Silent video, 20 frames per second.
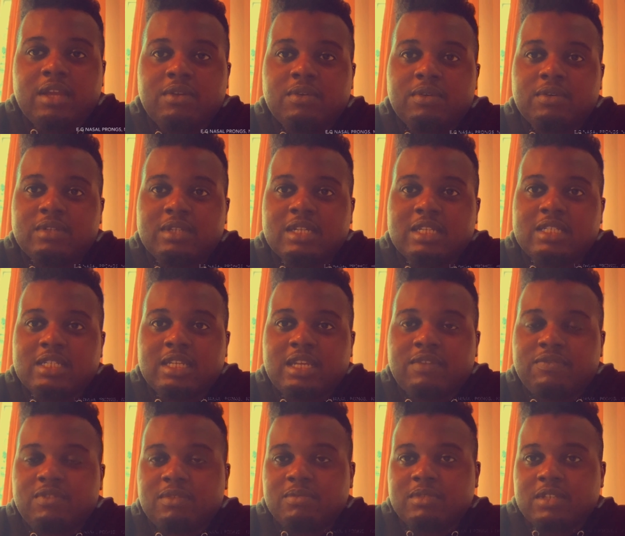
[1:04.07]
order to
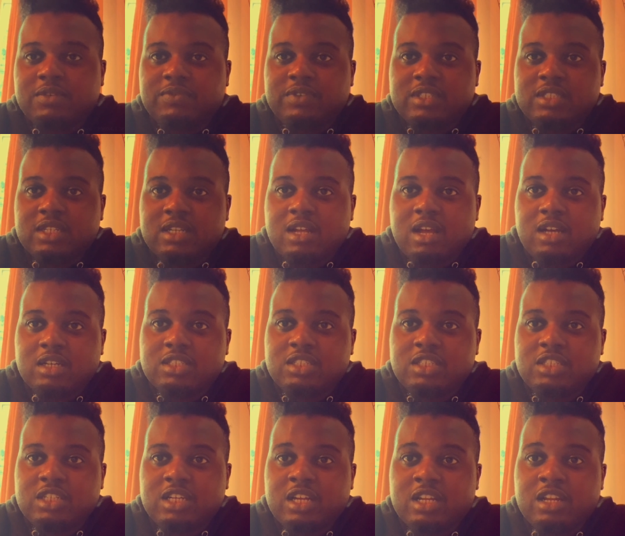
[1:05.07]
give them sufficient
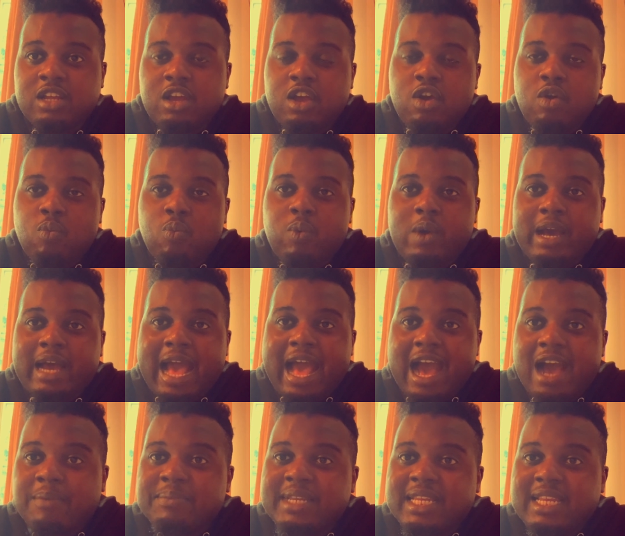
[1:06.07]
oxygen,
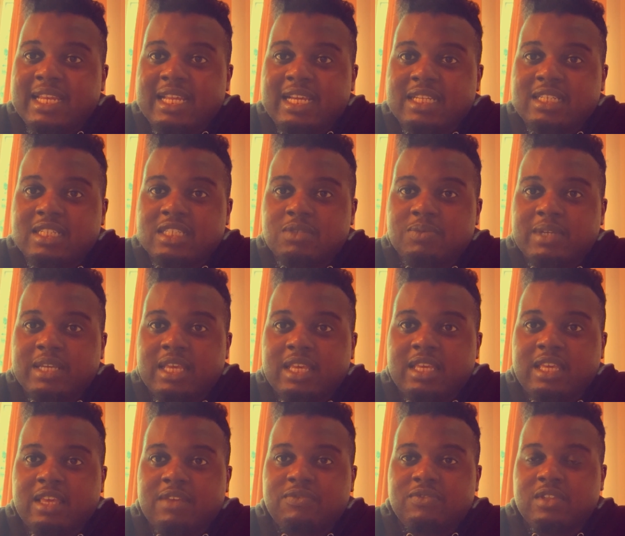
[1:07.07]
how many litres we can
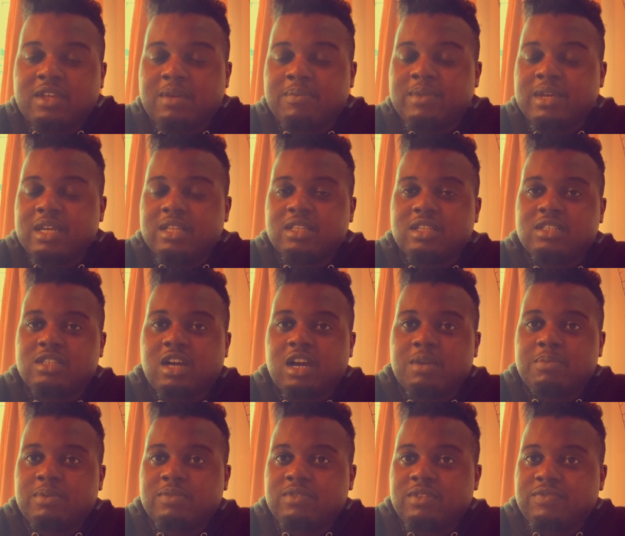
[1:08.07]
give them, the
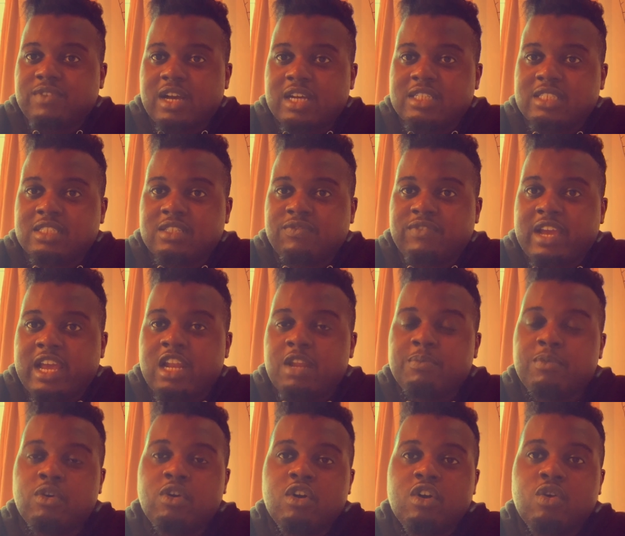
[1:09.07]
type of devices
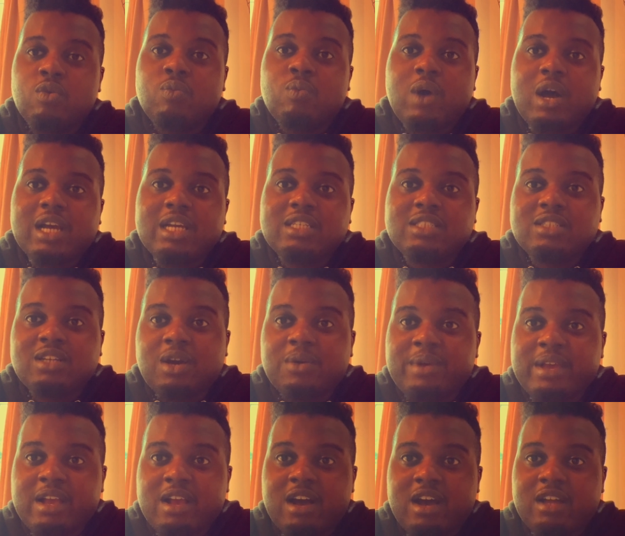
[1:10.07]
available, what is
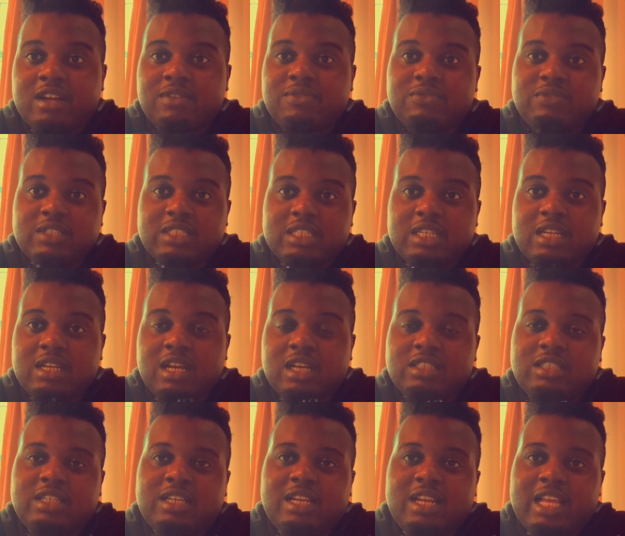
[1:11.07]
going on
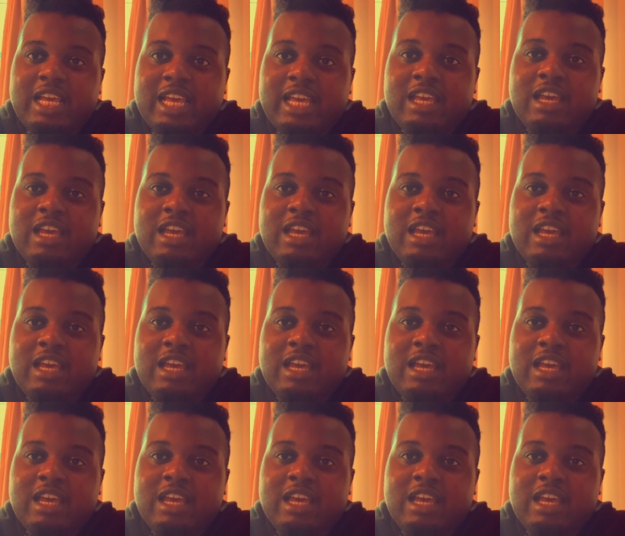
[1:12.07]
physiologically